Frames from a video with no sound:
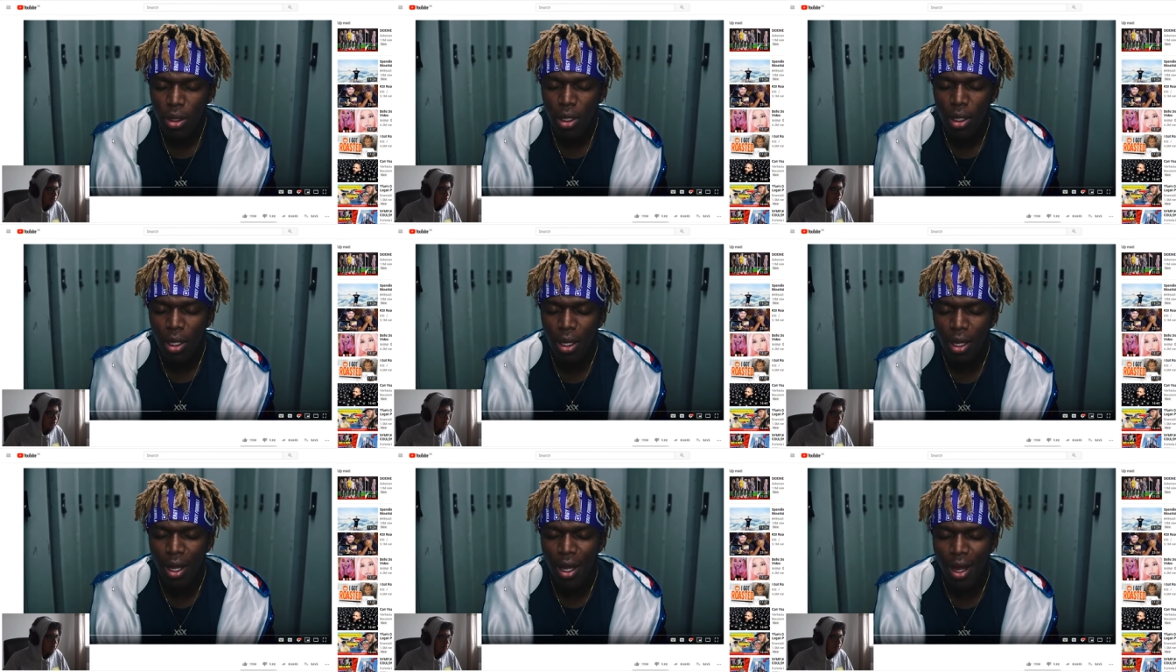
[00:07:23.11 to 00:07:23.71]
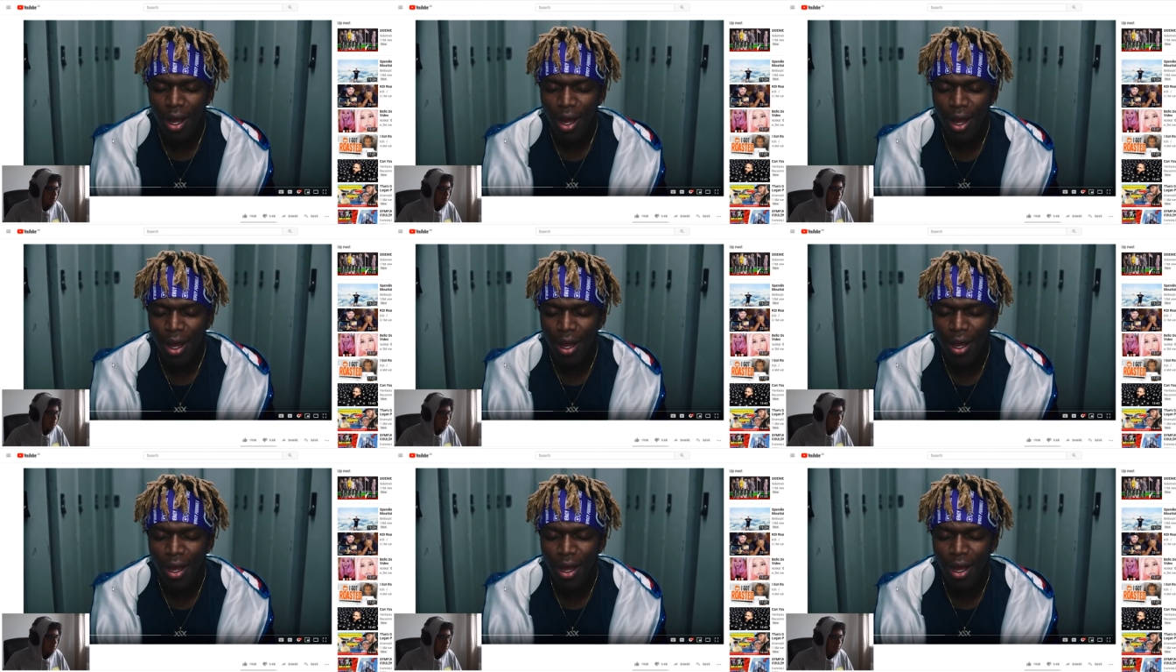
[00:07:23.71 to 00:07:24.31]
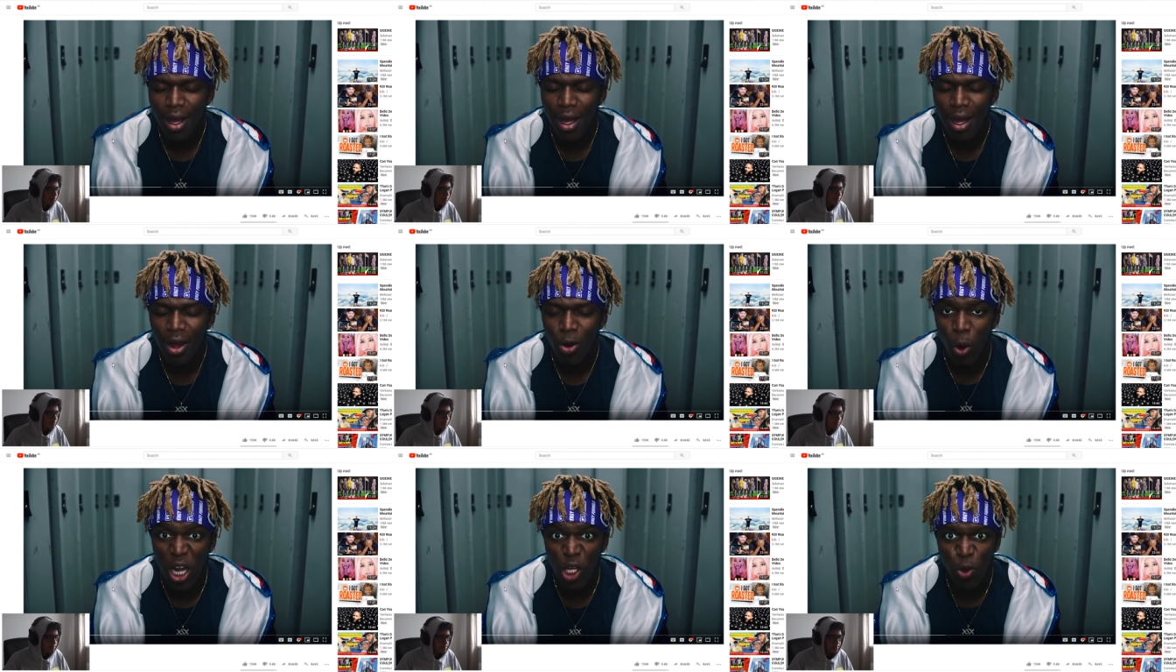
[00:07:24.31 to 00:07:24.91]
G Fuel.
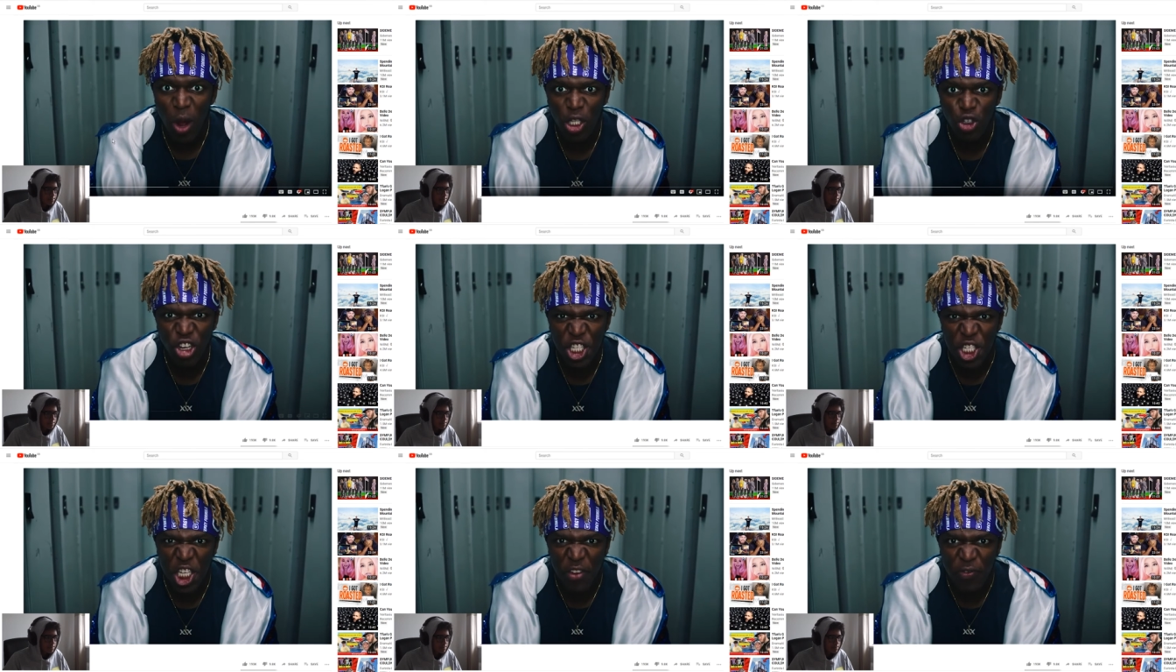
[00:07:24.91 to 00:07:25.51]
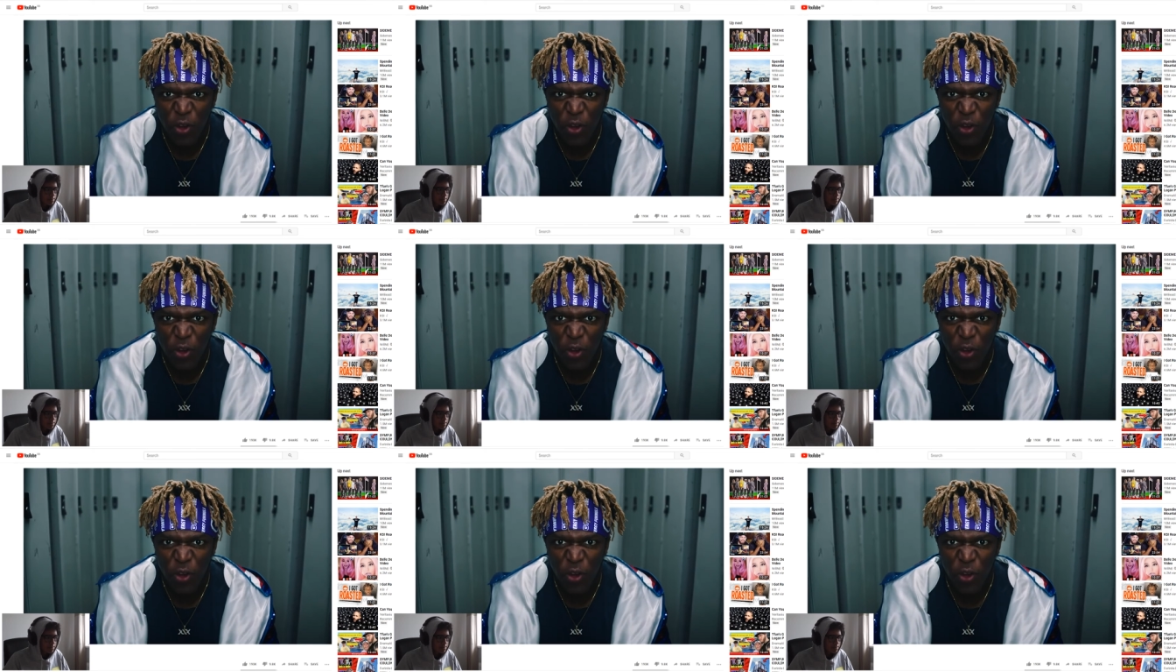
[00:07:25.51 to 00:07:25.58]
Why do I drink G